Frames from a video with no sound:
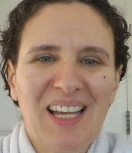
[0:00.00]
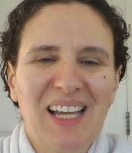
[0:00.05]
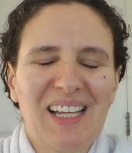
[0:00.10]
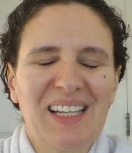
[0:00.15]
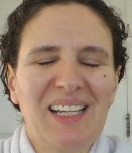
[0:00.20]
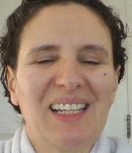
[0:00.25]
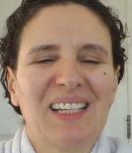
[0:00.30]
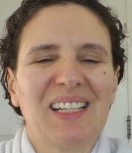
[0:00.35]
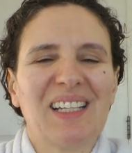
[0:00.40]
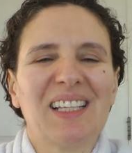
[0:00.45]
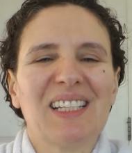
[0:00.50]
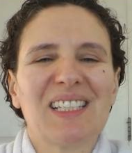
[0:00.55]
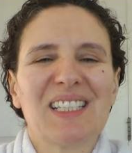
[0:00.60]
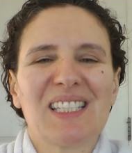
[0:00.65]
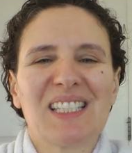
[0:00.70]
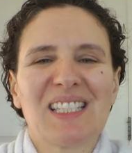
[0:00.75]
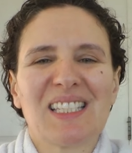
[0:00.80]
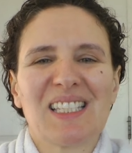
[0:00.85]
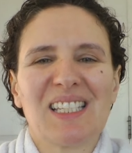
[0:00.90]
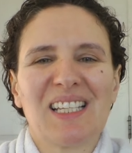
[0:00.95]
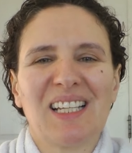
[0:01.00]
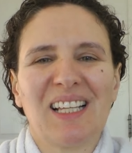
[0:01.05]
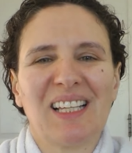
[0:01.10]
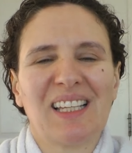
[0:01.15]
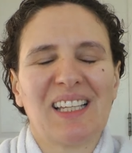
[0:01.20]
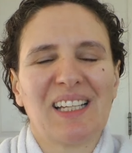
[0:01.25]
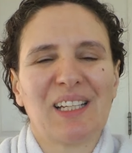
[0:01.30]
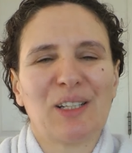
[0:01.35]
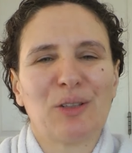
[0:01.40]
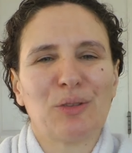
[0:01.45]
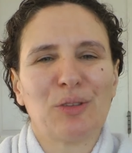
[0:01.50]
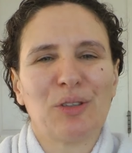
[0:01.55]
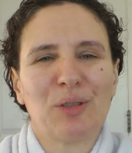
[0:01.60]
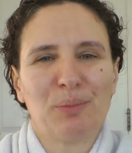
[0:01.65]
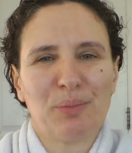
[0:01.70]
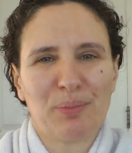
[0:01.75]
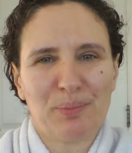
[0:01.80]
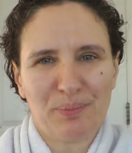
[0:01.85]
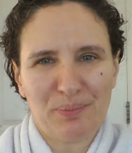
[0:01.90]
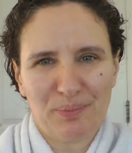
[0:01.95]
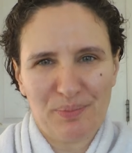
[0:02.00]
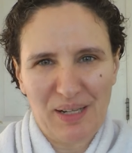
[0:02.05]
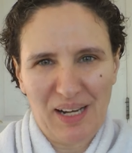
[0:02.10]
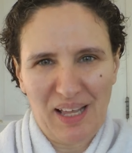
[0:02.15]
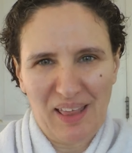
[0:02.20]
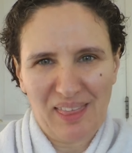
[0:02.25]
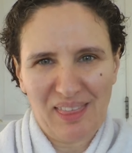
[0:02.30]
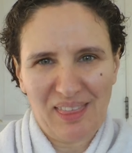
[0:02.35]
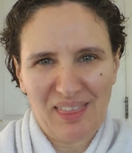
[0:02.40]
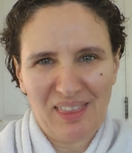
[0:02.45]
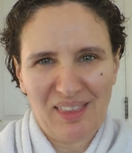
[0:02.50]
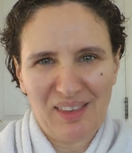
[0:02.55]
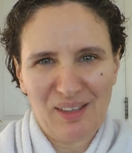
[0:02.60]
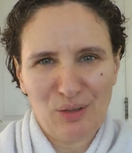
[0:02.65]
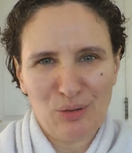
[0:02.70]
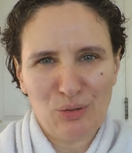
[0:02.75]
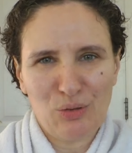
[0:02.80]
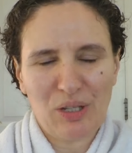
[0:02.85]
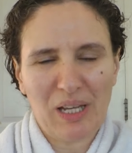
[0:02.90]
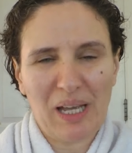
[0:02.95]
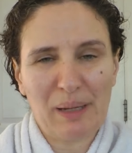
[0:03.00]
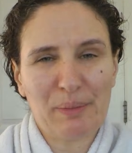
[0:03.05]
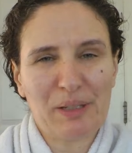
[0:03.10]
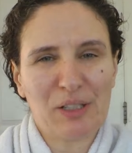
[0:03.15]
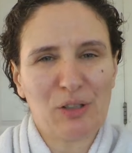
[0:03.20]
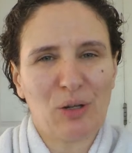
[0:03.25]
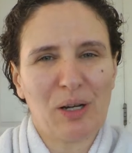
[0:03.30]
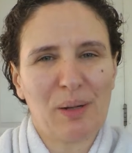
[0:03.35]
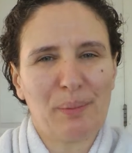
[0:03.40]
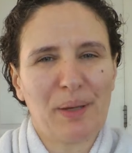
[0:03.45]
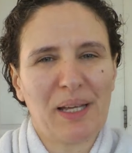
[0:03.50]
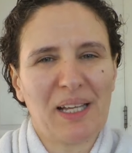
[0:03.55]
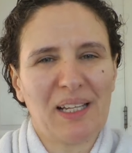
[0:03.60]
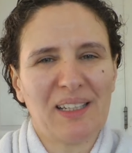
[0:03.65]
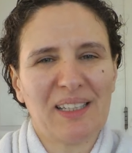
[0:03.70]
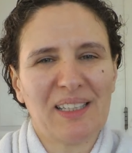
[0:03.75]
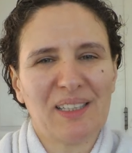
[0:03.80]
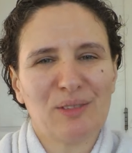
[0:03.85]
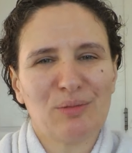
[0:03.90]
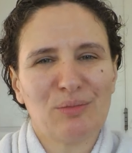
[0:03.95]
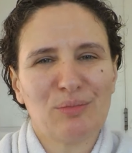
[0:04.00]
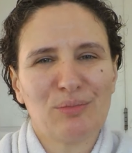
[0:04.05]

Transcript: And then let's allow the breath to come into our belly.